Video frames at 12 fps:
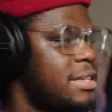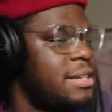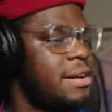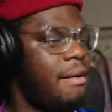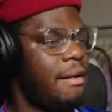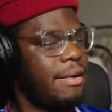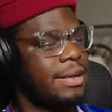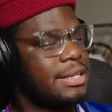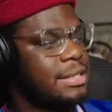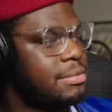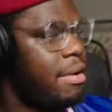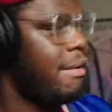here,
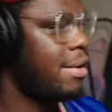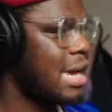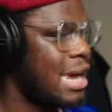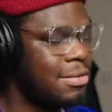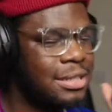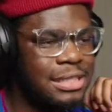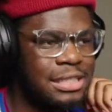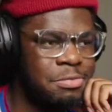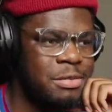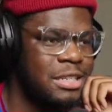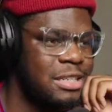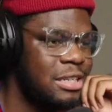it really is
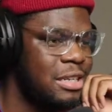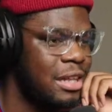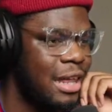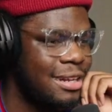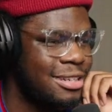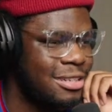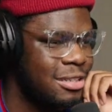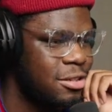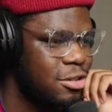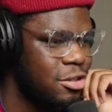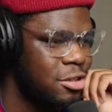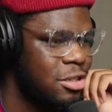PSG, like
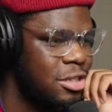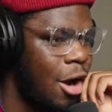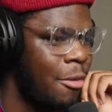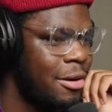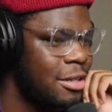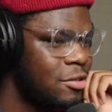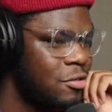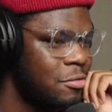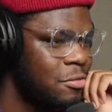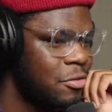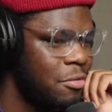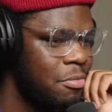just dominance
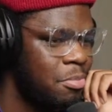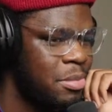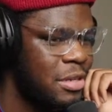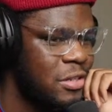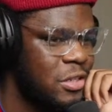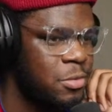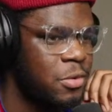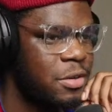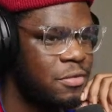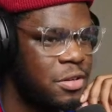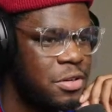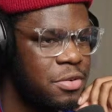from PSG's
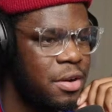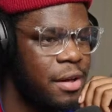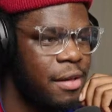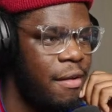point of view.